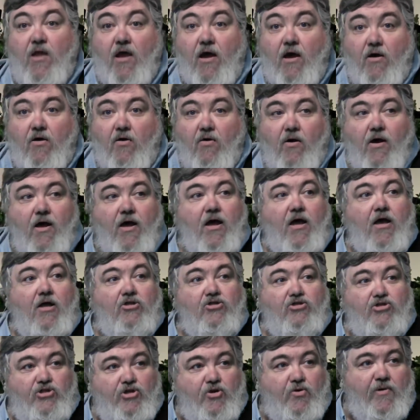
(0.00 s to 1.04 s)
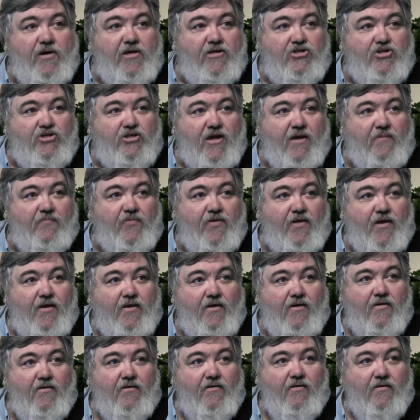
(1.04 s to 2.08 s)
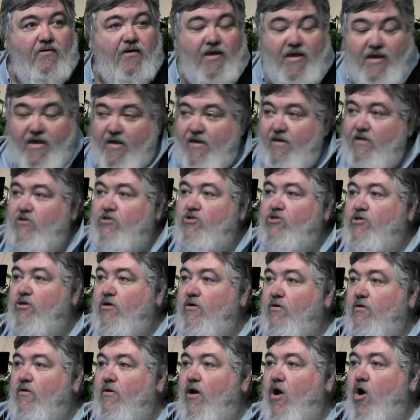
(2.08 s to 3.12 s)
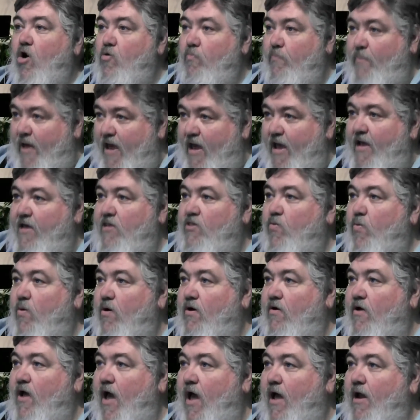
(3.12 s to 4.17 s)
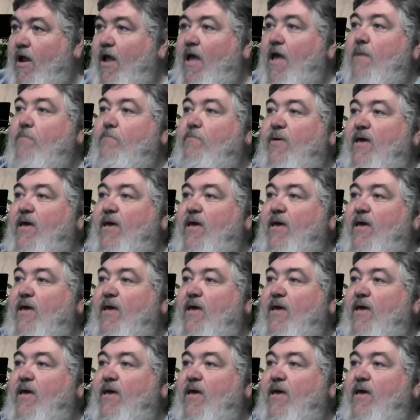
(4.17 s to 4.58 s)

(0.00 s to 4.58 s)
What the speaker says: No, doing something is obeying the word of God.